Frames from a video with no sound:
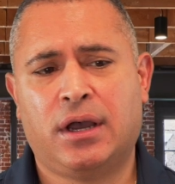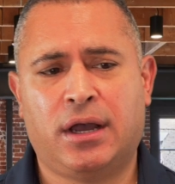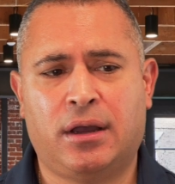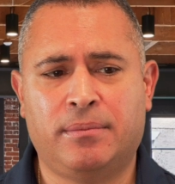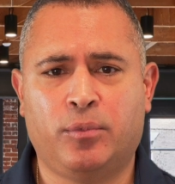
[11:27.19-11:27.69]

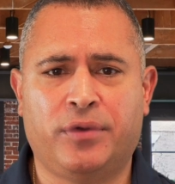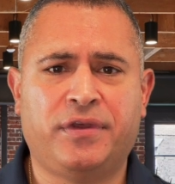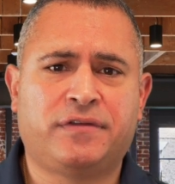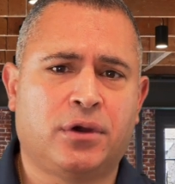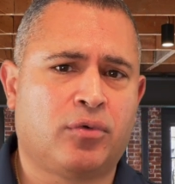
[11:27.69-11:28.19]
would
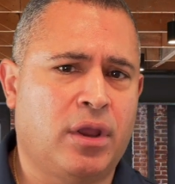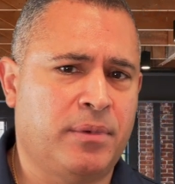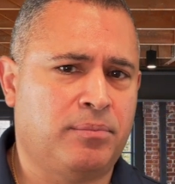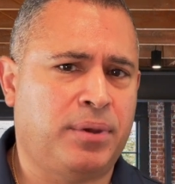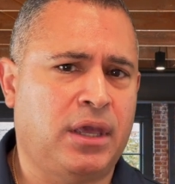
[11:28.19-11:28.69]
this
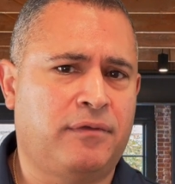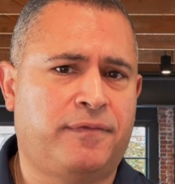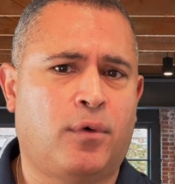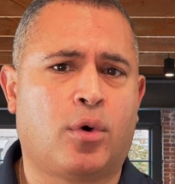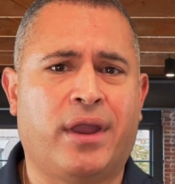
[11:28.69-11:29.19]
agreement be
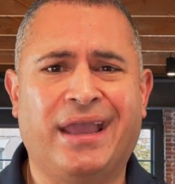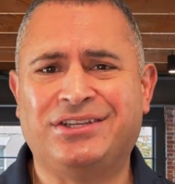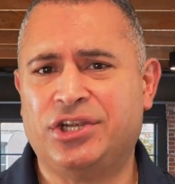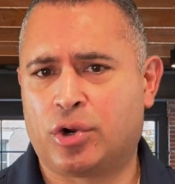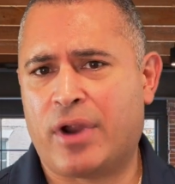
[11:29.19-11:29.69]
for a
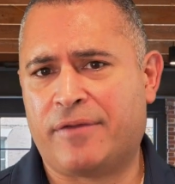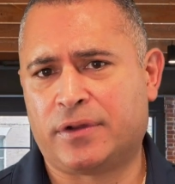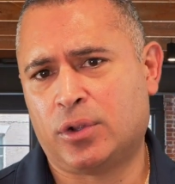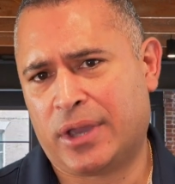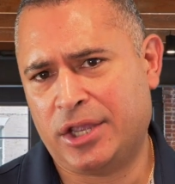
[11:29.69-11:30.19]

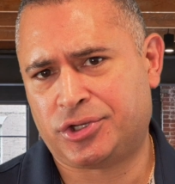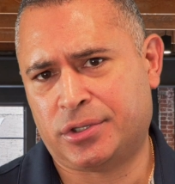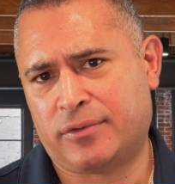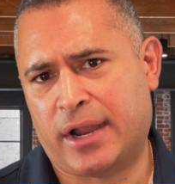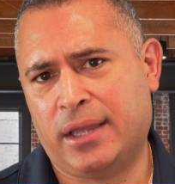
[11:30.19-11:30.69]
geographic
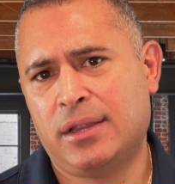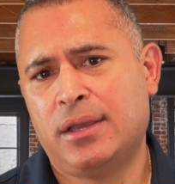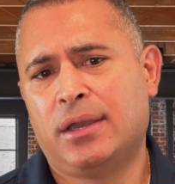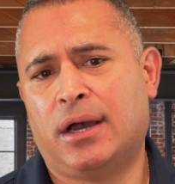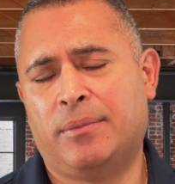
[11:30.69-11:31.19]
location, right?
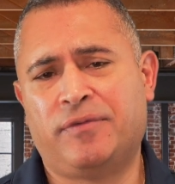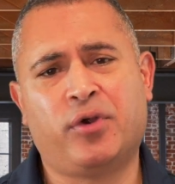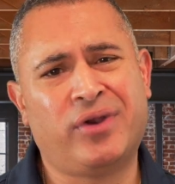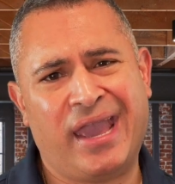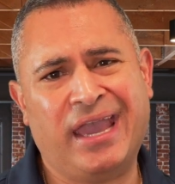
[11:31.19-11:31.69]
If
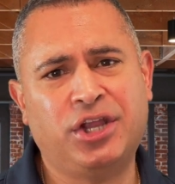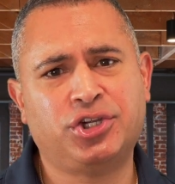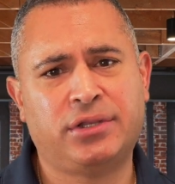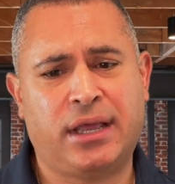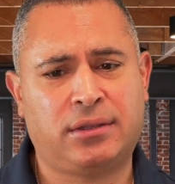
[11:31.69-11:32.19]
you're an
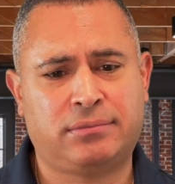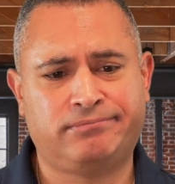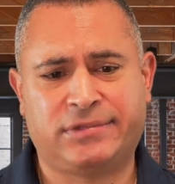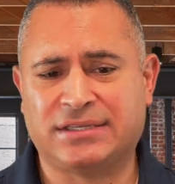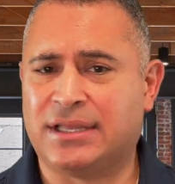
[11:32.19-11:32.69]
agent that
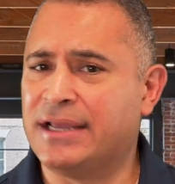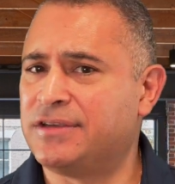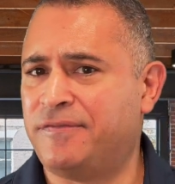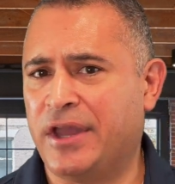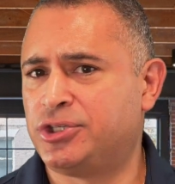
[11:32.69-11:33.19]
doesn't like
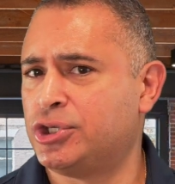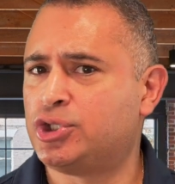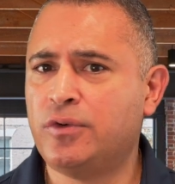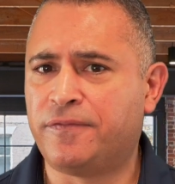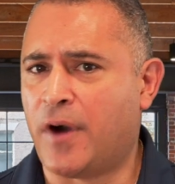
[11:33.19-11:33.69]
to venture
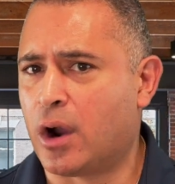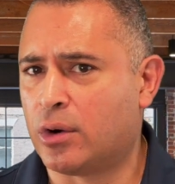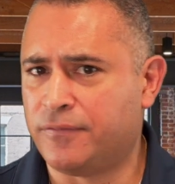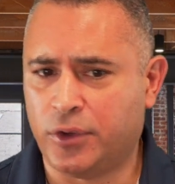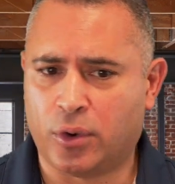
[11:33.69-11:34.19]
too far
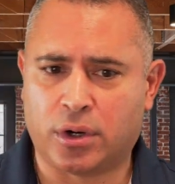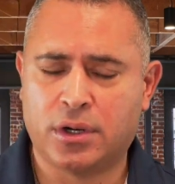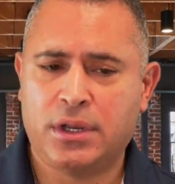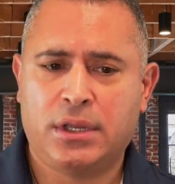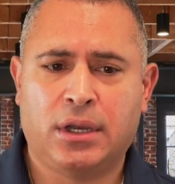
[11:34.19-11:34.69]
of
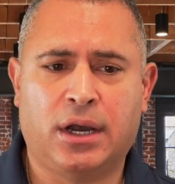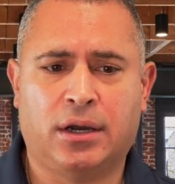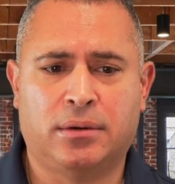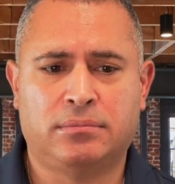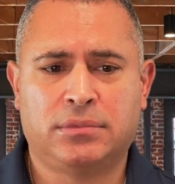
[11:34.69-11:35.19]
your
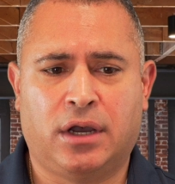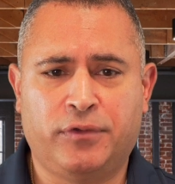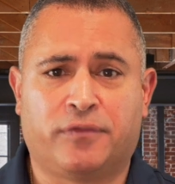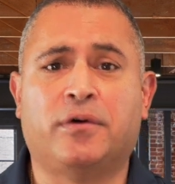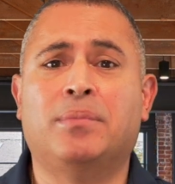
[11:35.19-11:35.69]

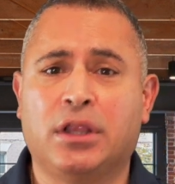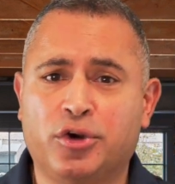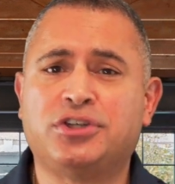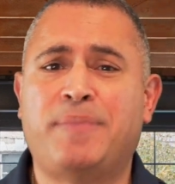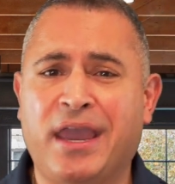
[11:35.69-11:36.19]

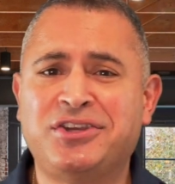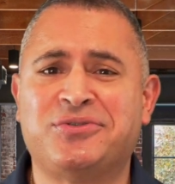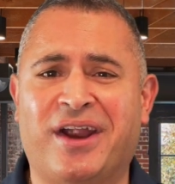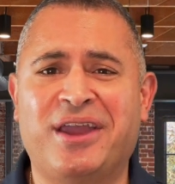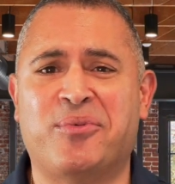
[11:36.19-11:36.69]
familiar
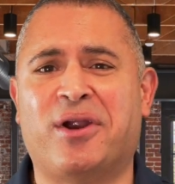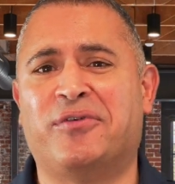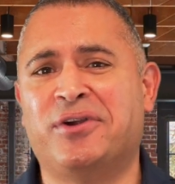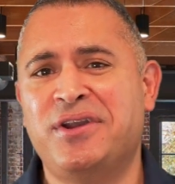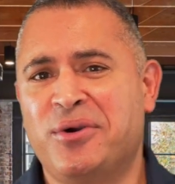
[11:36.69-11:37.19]
space, right?
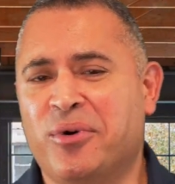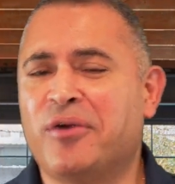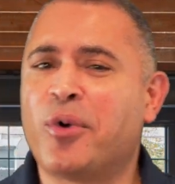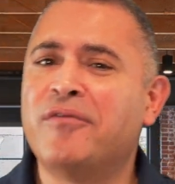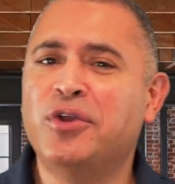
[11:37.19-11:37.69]

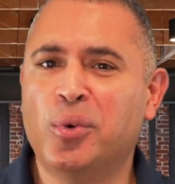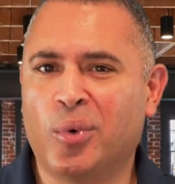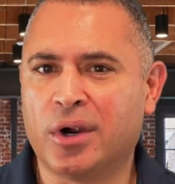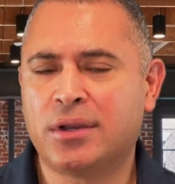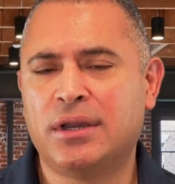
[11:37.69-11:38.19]
Wherever you
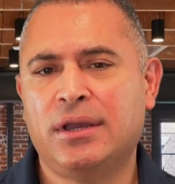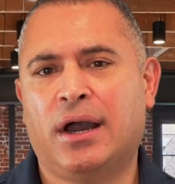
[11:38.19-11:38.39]
work,